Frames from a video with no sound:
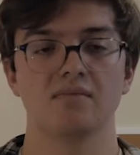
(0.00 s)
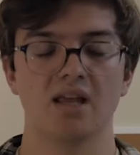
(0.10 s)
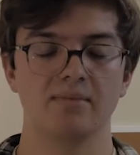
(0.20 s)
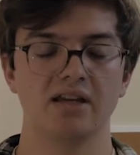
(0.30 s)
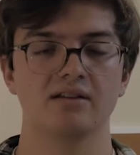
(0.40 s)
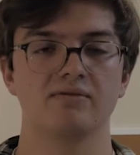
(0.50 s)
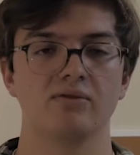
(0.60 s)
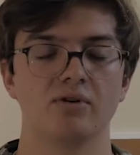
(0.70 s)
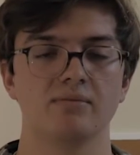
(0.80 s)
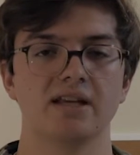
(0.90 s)
I'm being
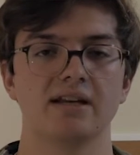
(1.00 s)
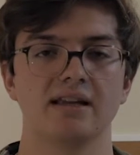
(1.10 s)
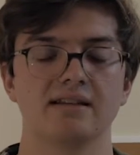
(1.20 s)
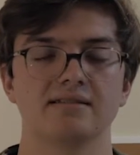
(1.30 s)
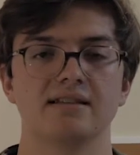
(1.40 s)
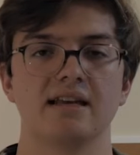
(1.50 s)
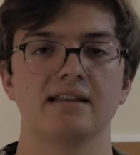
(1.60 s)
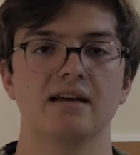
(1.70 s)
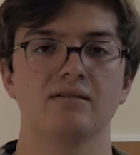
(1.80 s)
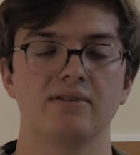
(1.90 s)
informed that I can't say
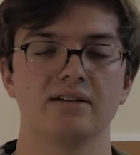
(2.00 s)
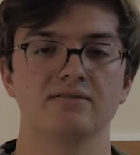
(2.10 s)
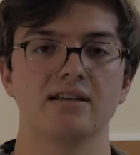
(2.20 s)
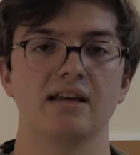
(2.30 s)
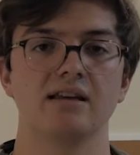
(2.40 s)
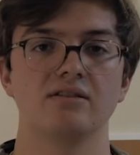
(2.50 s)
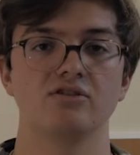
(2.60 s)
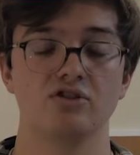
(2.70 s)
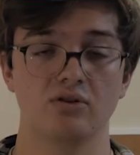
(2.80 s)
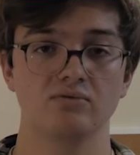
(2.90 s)
that without
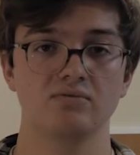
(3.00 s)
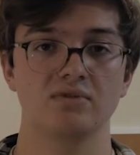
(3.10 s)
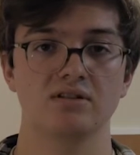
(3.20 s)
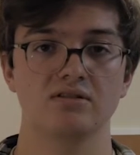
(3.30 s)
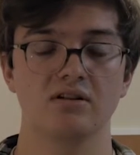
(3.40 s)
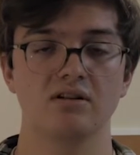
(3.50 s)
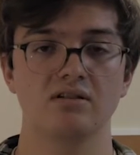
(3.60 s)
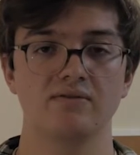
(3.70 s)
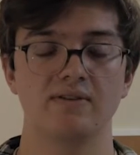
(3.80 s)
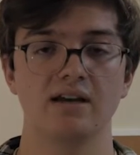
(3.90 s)
saying don't start
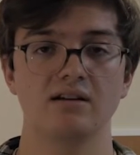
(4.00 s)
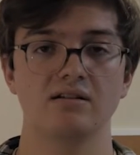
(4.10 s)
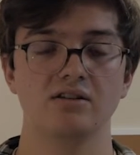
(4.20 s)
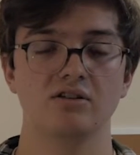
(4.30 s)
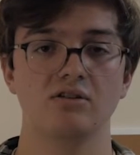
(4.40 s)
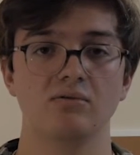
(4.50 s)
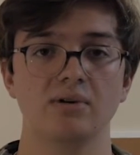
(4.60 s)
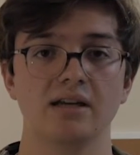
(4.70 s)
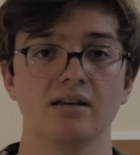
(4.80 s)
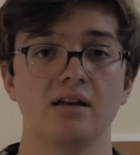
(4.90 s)
a fire in your
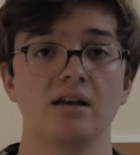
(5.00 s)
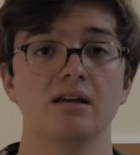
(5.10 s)
hallway.